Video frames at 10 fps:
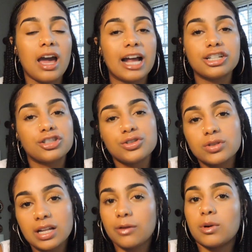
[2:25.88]
I just knew
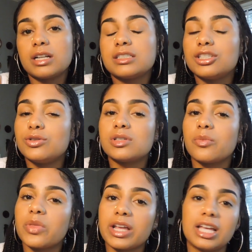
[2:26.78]
that I wanted to do
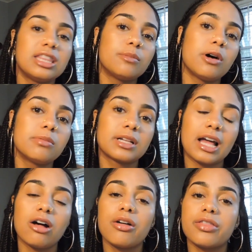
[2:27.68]
something in the public
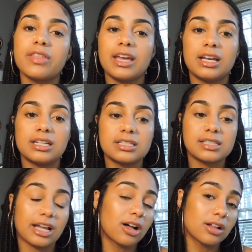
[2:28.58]
health and
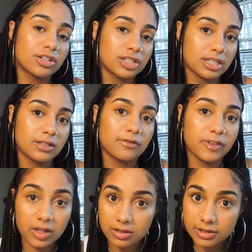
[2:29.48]
psychology
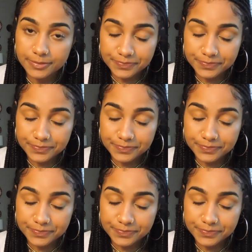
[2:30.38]
field.